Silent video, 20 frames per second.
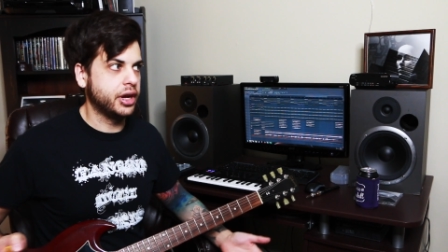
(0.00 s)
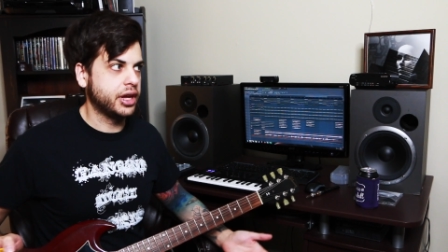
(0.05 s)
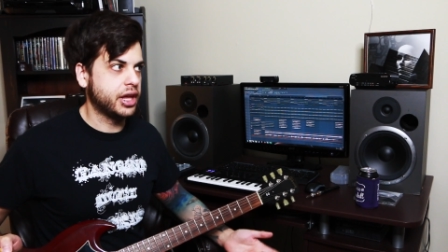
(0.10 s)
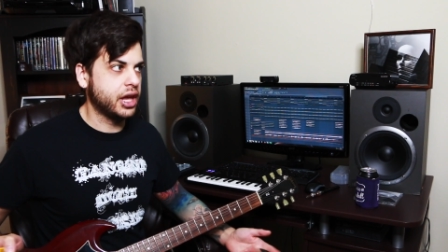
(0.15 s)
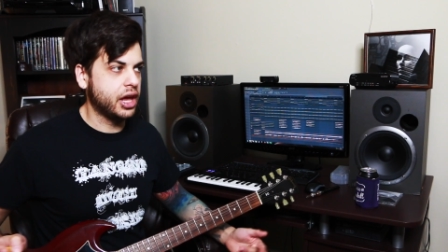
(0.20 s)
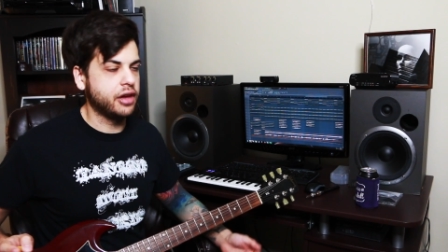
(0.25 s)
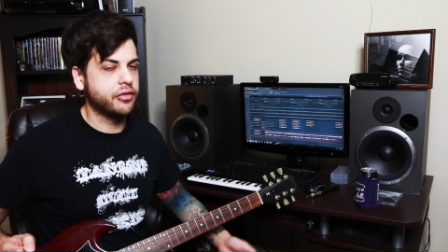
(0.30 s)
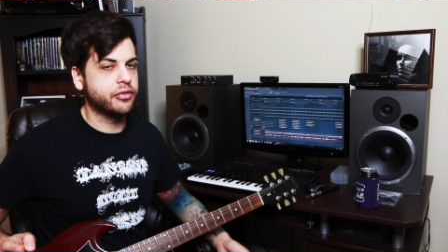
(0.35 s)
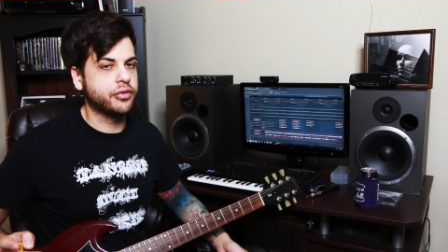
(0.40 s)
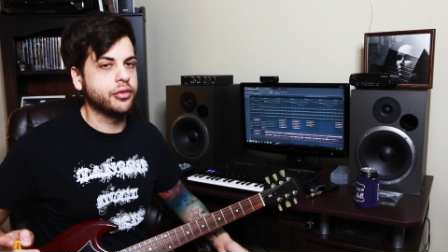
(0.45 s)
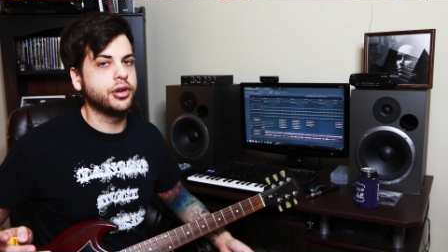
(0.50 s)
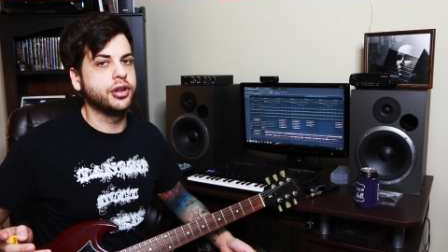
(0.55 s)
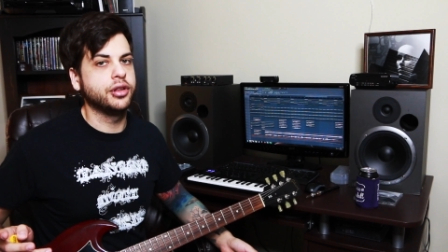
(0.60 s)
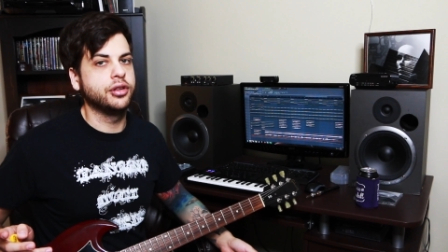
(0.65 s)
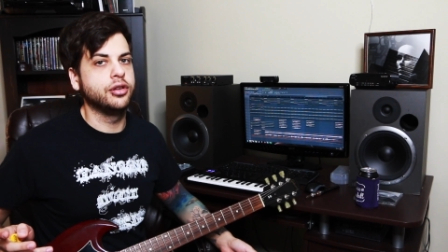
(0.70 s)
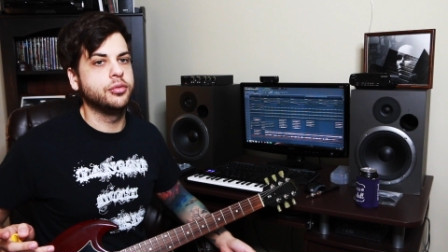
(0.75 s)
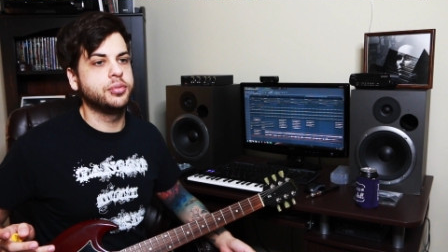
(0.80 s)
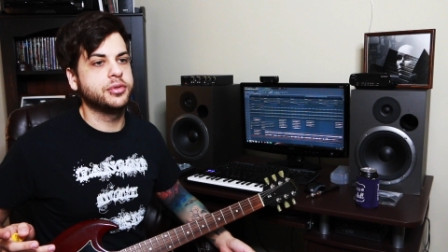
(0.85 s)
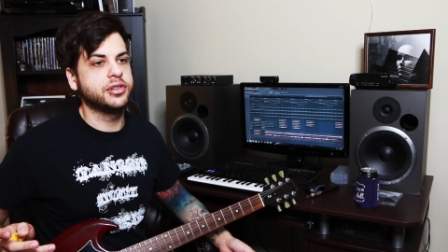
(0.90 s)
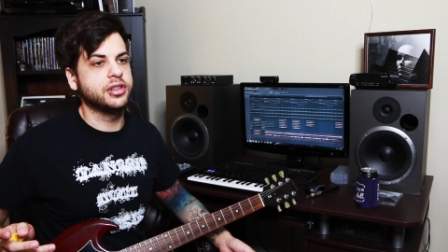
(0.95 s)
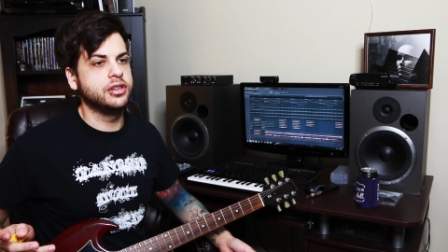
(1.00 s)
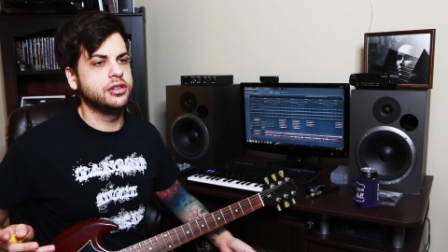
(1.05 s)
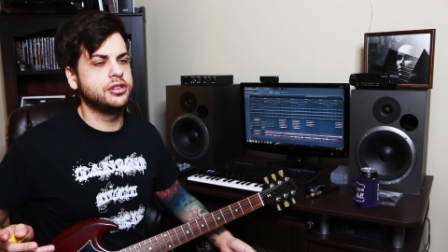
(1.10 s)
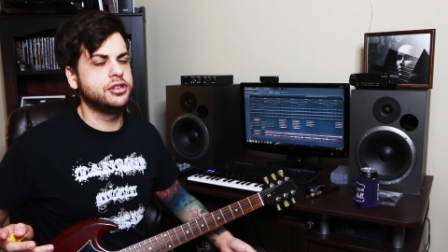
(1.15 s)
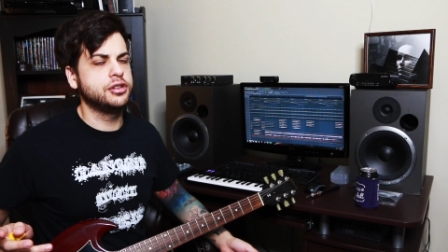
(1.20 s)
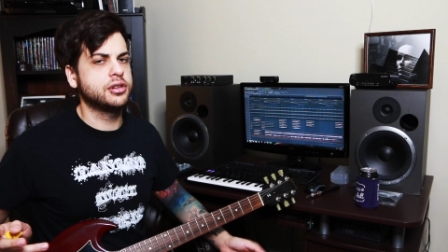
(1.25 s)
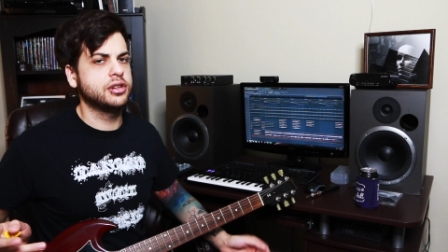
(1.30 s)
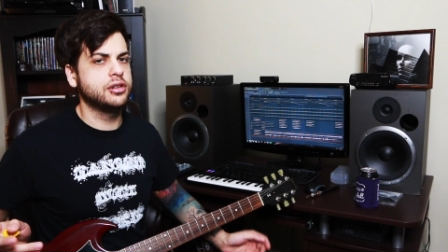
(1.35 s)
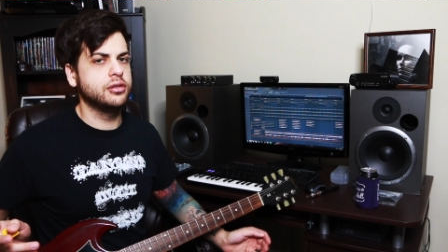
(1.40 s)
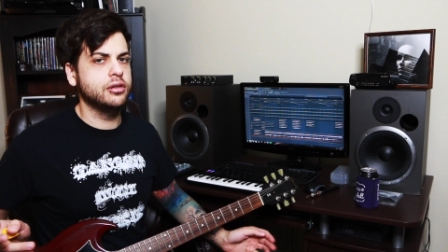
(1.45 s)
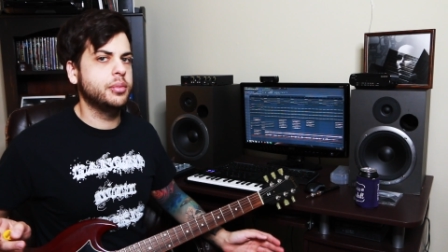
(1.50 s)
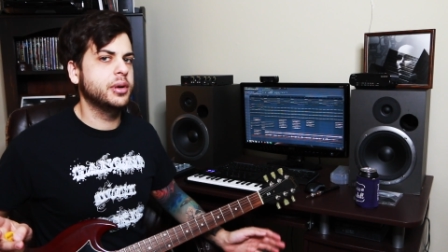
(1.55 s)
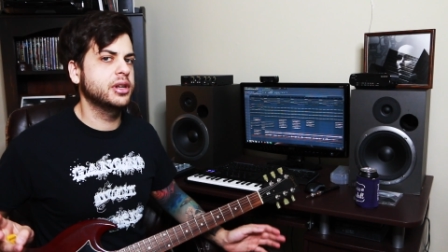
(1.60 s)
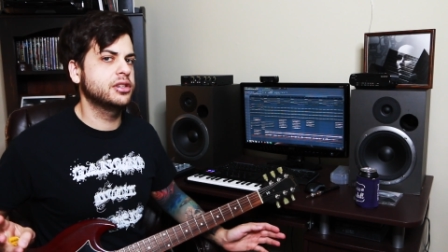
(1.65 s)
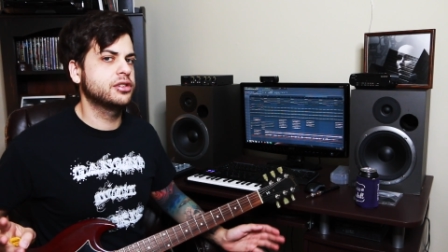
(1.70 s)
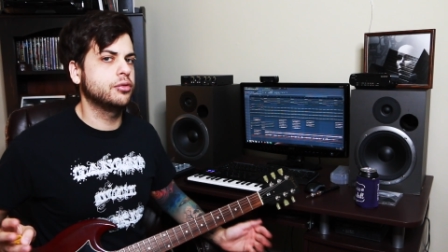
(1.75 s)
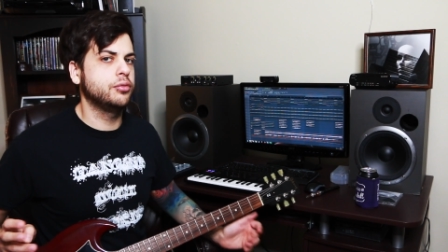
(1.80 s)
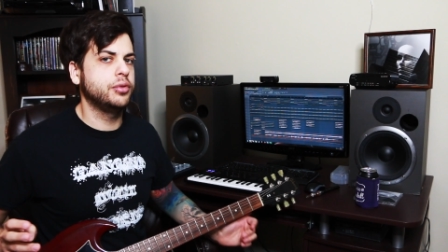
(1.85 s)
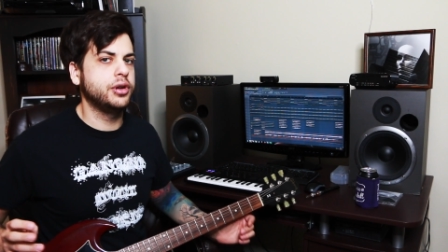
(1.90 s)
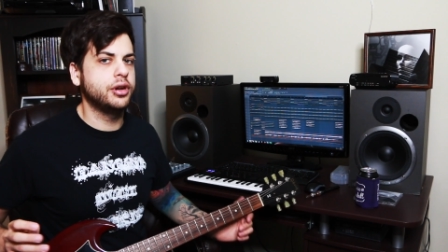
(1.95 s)
aka Fruity Loops, is you can do a
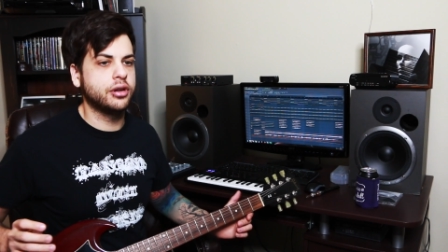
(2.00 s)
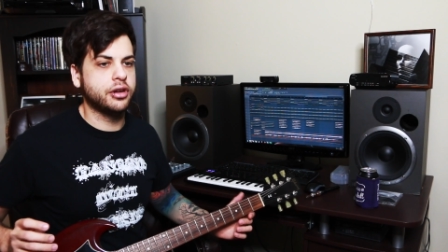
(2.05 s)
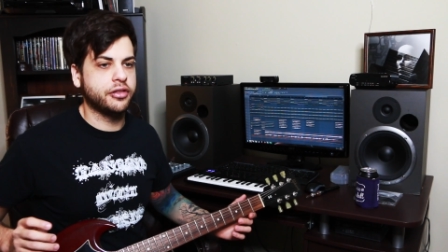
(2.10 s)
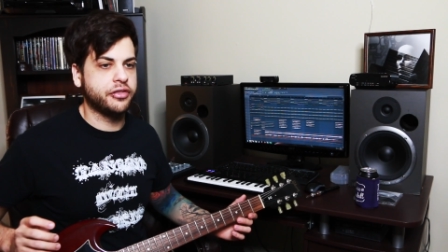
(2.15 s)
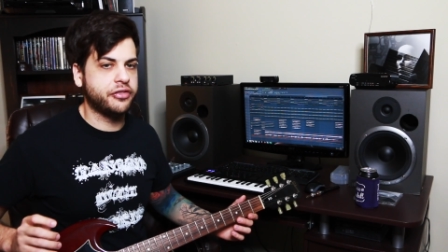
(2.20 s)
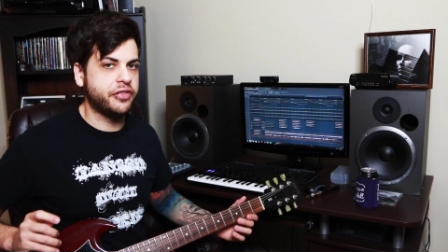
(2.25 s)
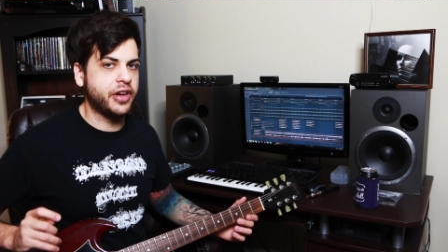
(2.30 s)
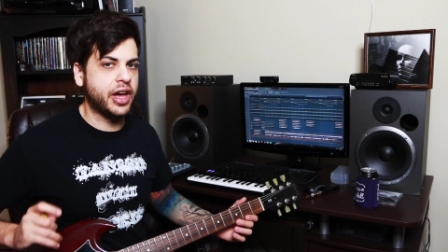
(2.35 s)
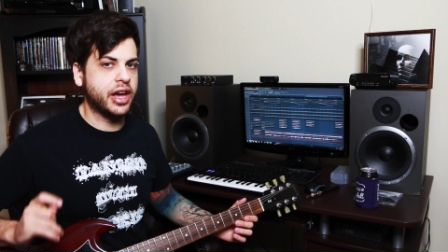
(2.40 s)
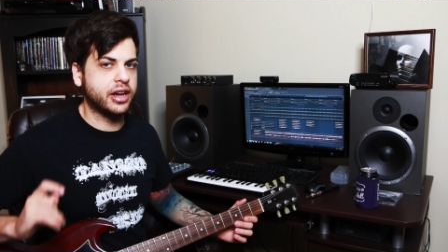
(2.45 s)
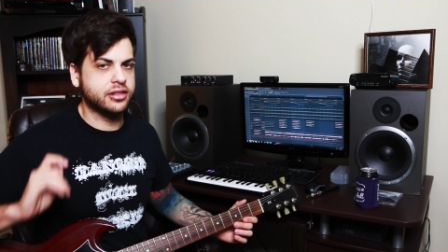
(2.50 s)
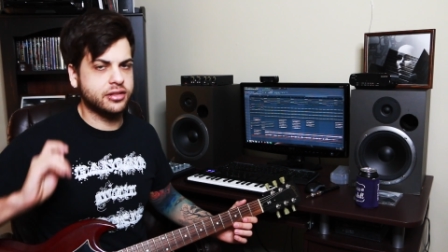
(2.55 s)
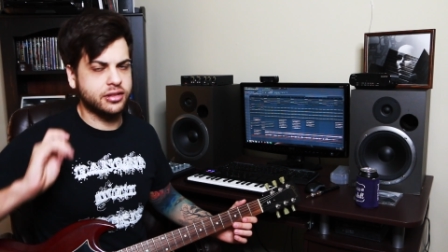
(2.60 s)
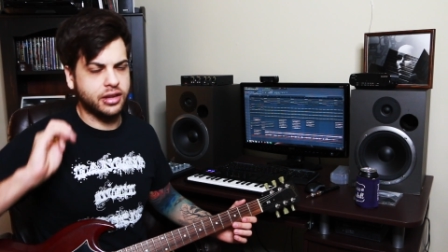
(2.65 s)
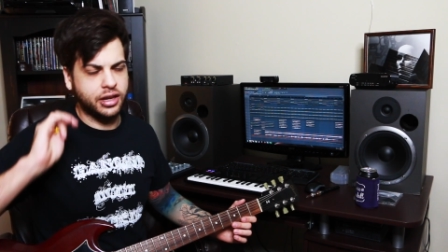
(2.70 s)
bunch of weird effects.